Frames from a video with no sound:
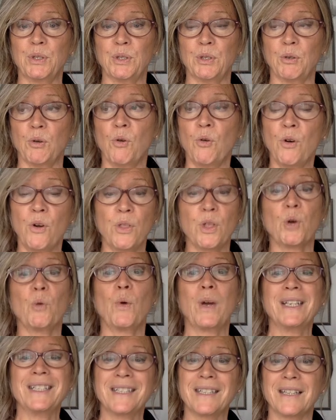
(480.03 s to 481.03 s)
do. Or they'll
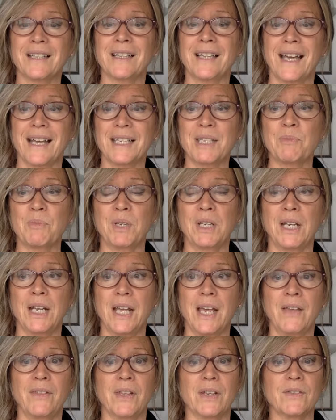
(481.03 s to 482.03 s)
wait to the last minute
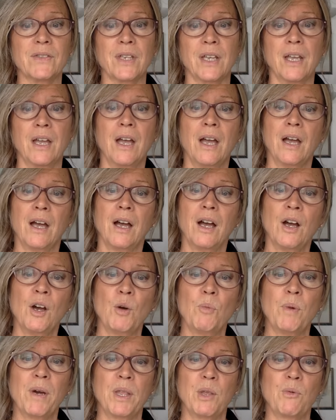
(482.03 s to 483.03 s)
and they'll say, oh,
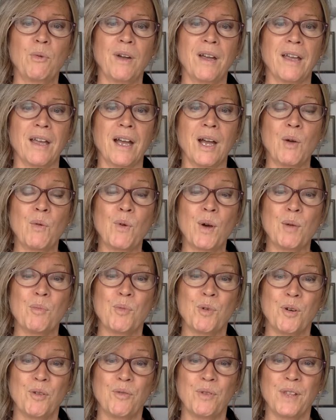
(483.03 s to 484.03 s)
by the way, I want
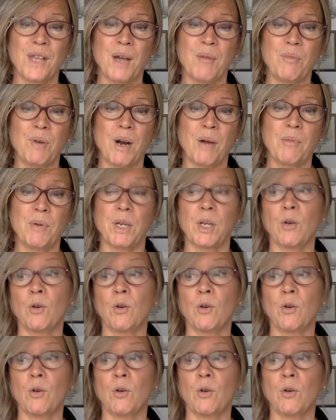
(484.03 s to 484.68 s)
more for that property.